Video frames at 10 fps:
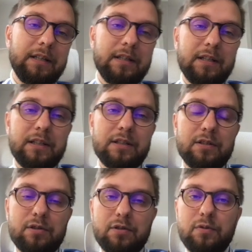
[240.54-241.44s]
need
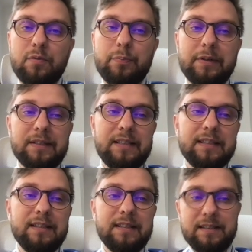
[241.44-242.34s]
to
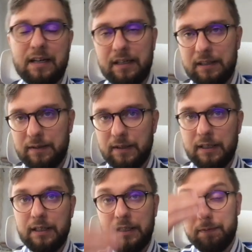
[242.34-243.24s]
persist the sign.
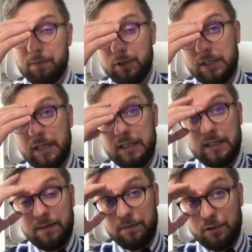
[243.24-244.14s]
If it was
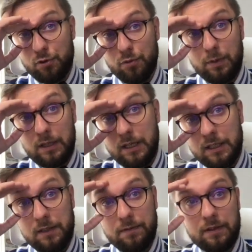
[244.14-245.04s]
negative, it should be
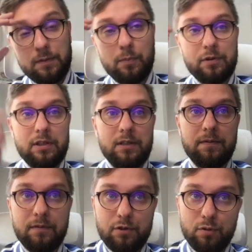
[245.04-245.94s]
negative. If it's
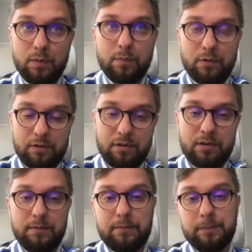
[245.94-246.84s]
positive, it should be
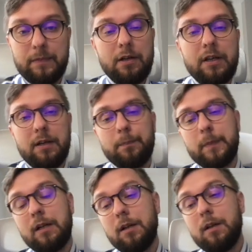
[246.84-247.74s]
positive. Okay,
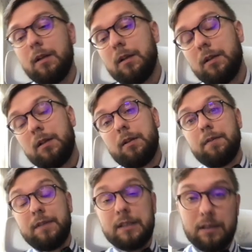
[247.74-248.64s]

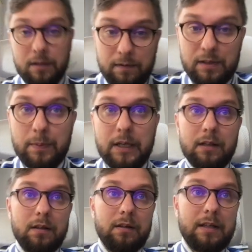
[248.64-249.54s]
that's it roughly
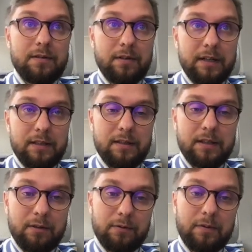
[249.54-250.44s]
speaking. Let's write it
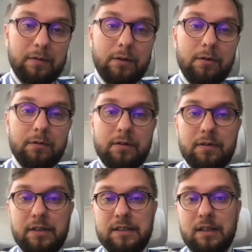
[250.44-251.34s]
down. Long
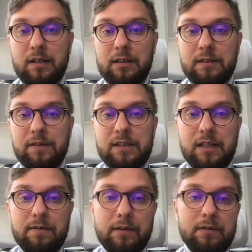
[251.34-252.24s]
result is
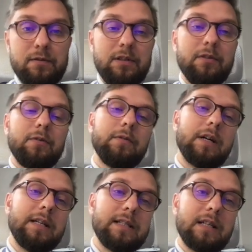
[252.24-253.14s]
equal to 0.
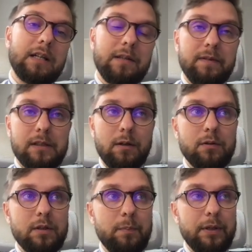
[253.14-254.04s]
I start with
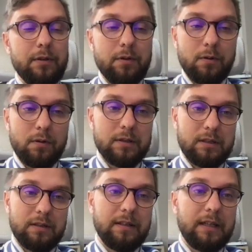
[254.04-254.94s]
long
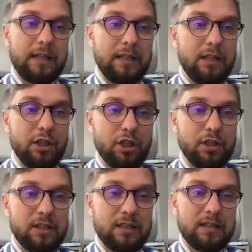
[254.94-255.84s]
because the
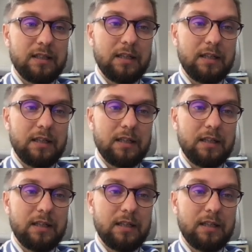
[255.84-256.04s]
conditions,